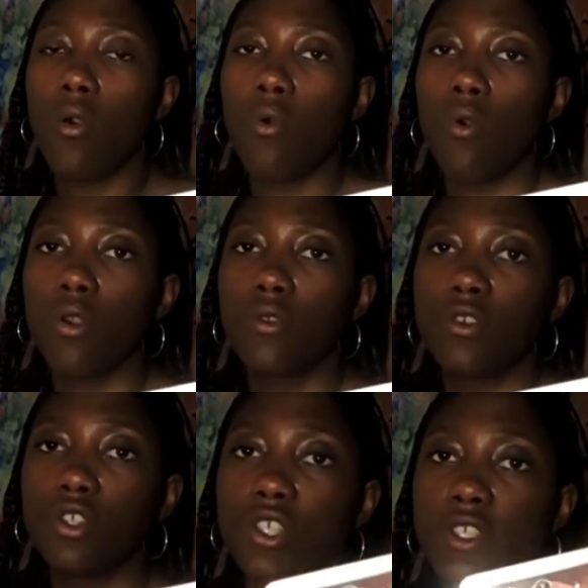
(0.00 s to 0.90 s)
Or
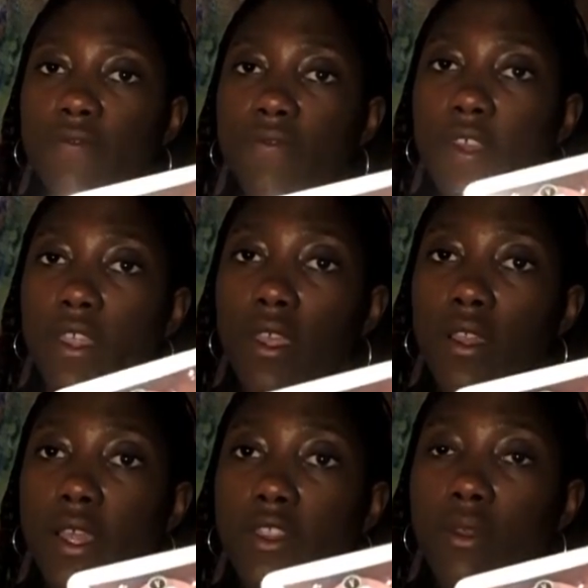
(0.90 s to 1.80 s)
they're just
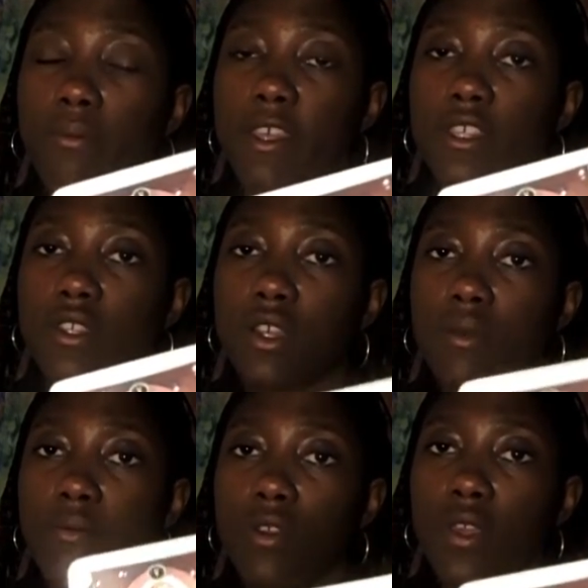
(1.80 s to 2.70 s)
feeling like they missed
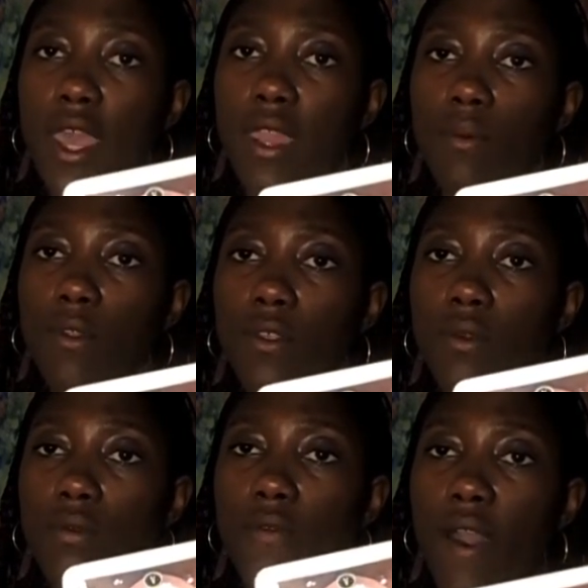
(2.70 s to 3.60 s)
communicating with
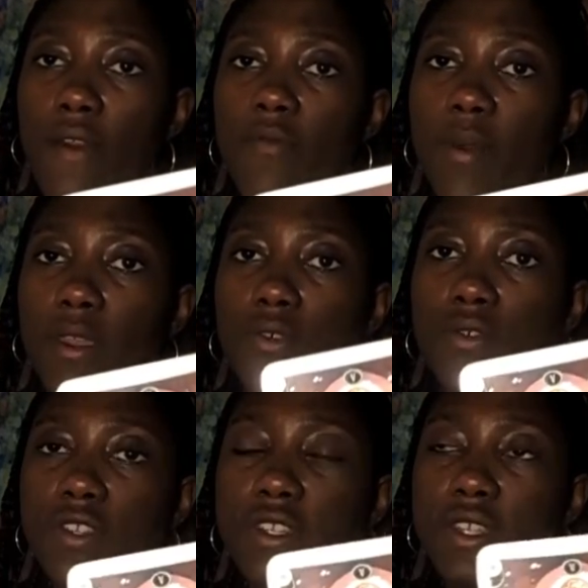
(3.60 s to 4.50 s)
you. The Five of
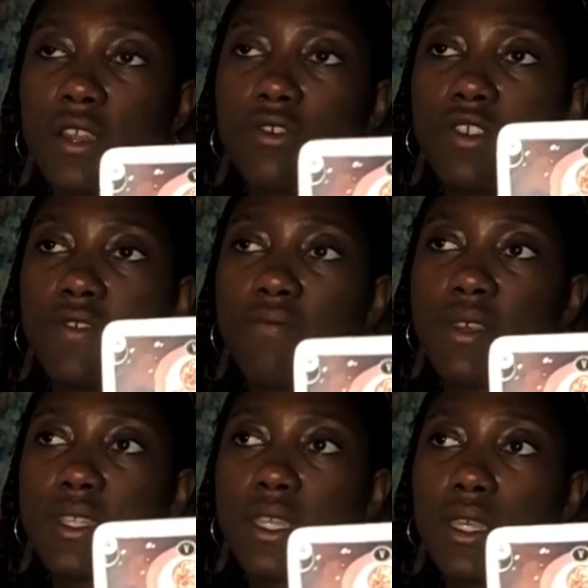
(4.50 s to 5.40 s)
Pentacles is an energy of
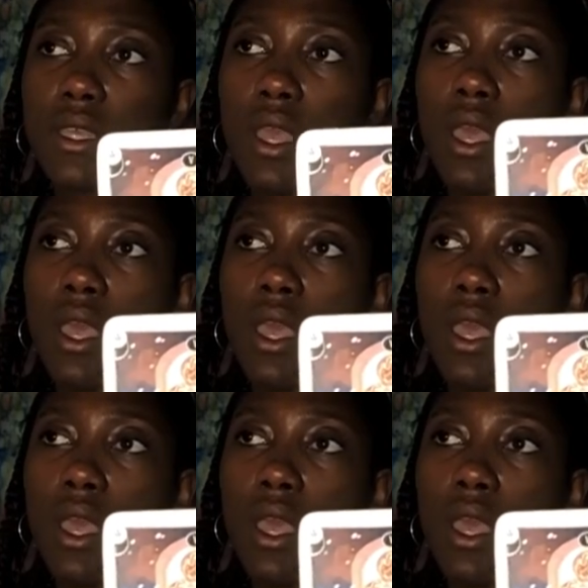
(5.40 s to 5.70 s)
missing